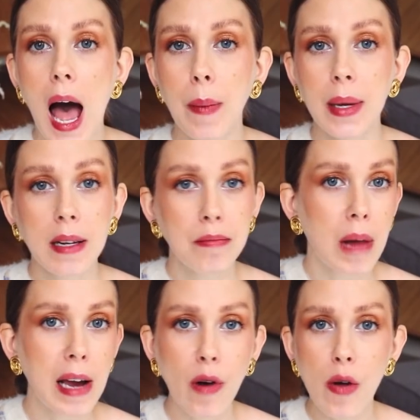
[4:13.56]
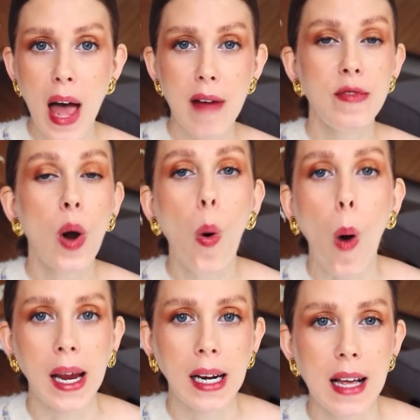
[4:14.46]
I mean, I'd rather have no
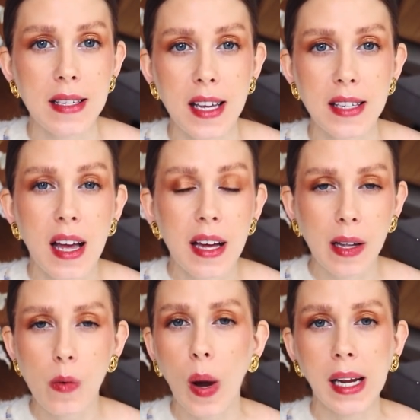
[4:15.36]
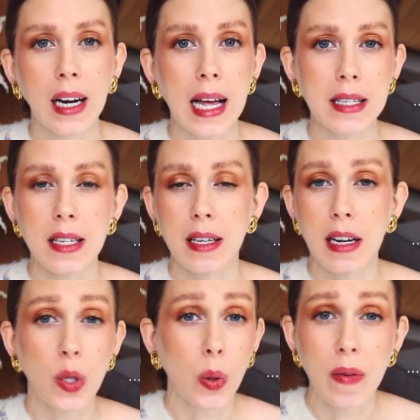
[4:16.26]
wine glasses than wine glasses that
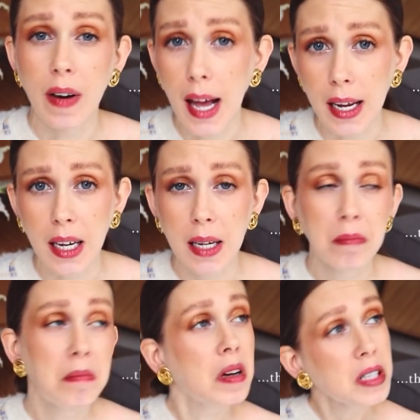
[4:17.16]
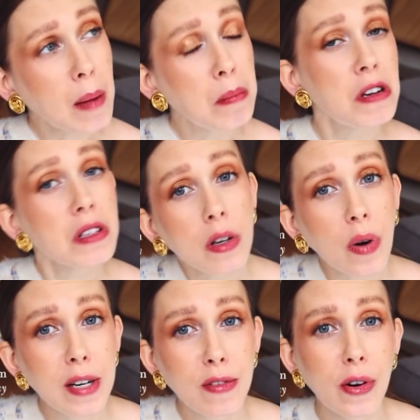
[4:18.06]
I don't even like. Tumblers are
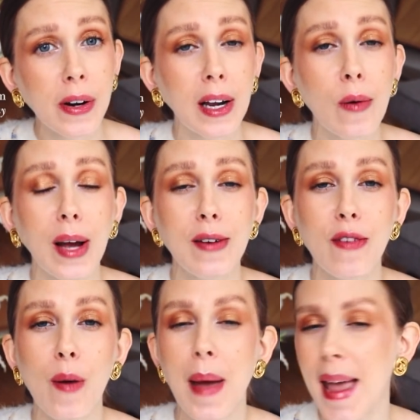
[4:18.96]
great for drinking wine from